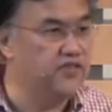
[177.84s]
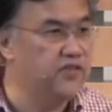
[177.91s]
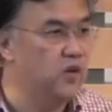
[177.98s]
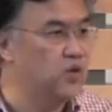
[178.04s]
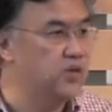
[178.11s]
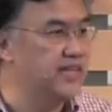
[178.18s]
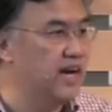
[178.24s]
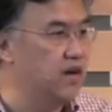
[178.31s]

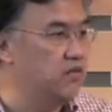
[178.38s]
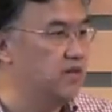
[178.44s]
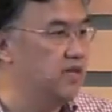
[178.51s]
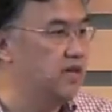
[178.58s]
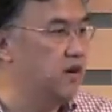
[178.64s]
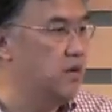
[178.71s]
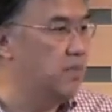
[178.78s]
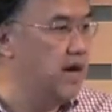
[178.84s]
no doubt in
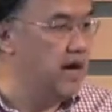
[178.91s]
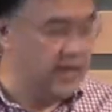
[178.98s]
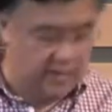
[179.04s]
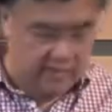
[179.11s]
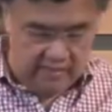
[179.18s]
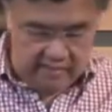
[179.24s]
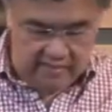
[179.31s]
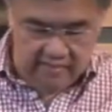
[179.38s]
our
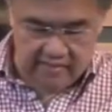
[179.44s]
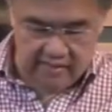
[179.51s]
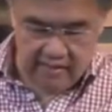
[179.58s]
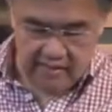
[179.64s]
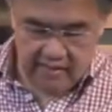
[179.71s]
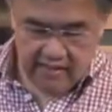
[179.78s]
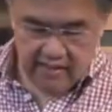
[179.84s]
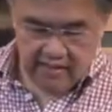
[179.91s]
minds
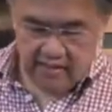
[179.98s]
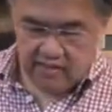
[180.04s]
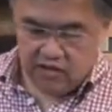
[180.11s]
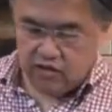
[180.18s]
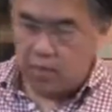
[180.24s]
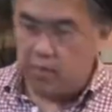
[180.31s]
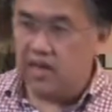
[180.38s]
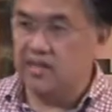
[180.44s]
the
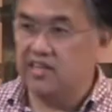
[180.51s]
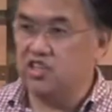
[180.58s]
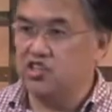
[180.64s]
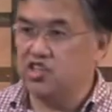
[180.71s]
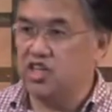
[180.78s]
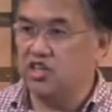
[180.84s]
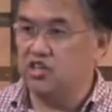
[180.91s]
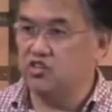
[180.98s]
dramatic
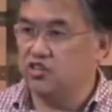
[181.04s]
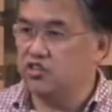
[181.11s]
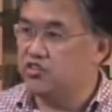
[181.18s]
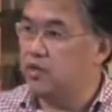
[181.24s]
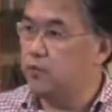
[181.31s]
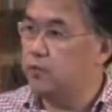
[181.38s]
changes that